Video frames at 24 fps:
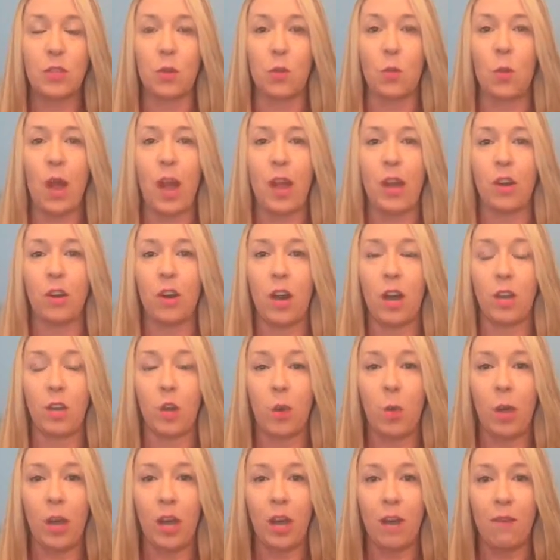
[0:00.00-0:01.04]
or why you're not
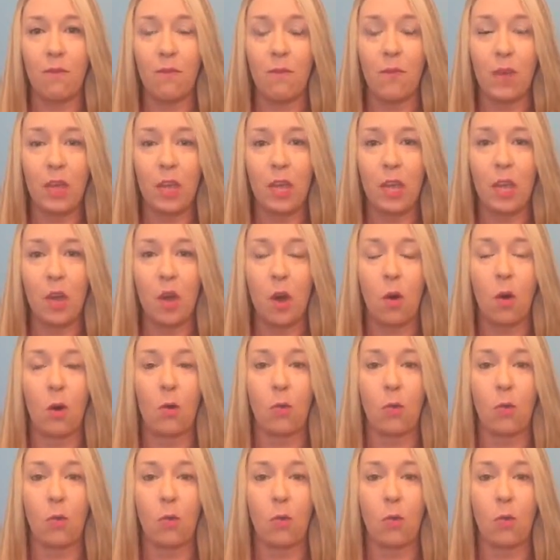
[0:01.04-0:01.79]
going on video,